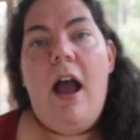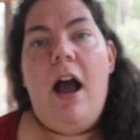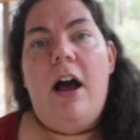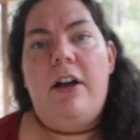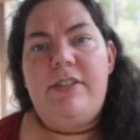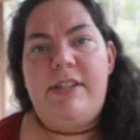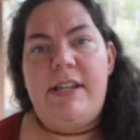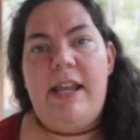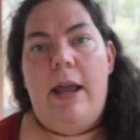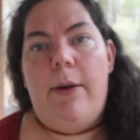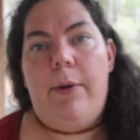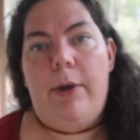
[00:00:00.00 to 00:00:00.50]
I'll
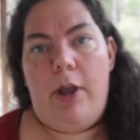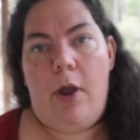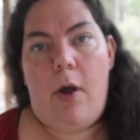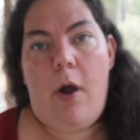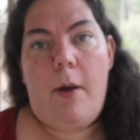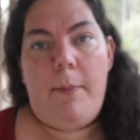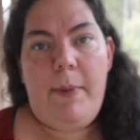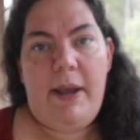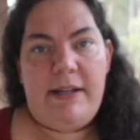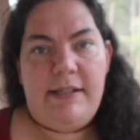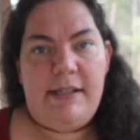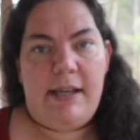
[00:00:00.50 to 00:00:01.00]
see how I go.
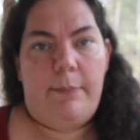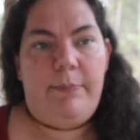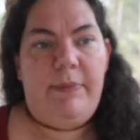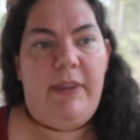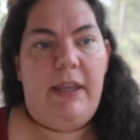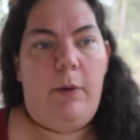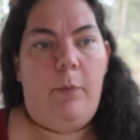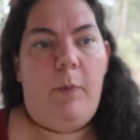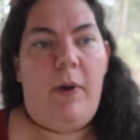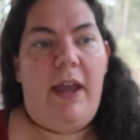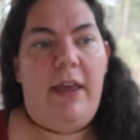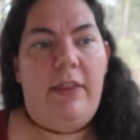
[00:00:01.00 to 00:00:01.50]
I'll make
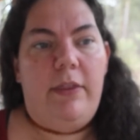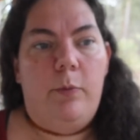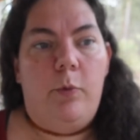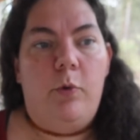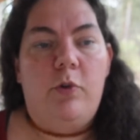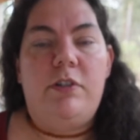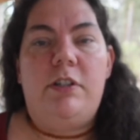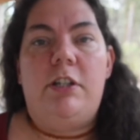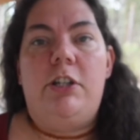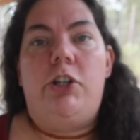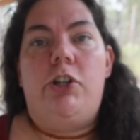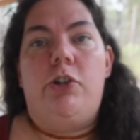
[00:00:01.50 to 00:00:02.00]
something where the
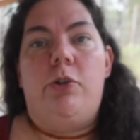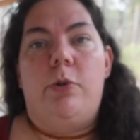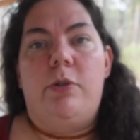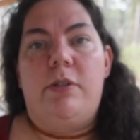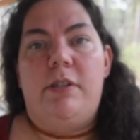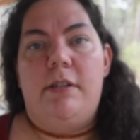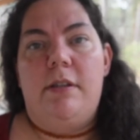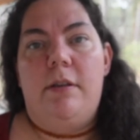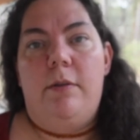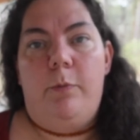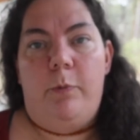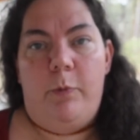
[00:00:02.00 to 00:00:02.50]

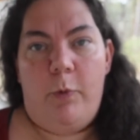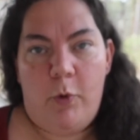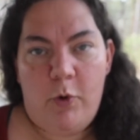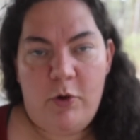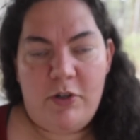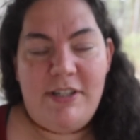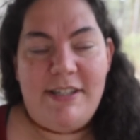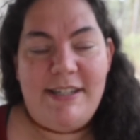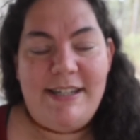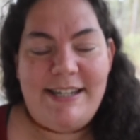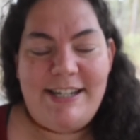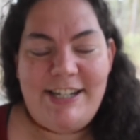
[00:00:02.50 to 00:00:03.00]

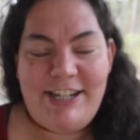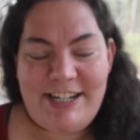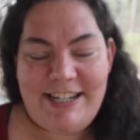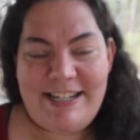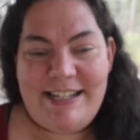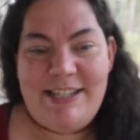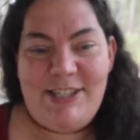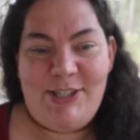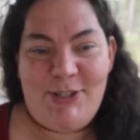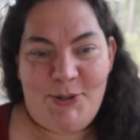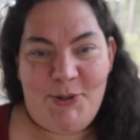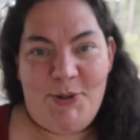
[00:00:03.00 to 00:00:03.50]

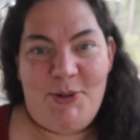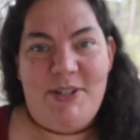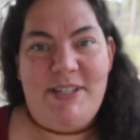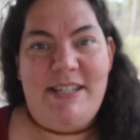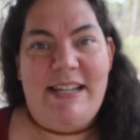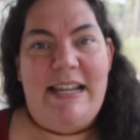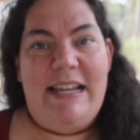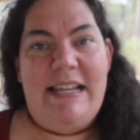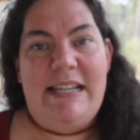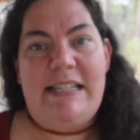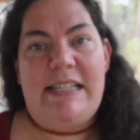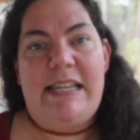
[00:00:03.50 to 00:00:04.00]
Worcestershire sauce
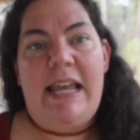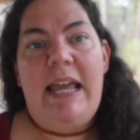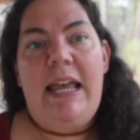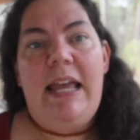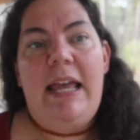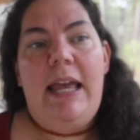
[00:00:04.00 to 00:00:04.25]
is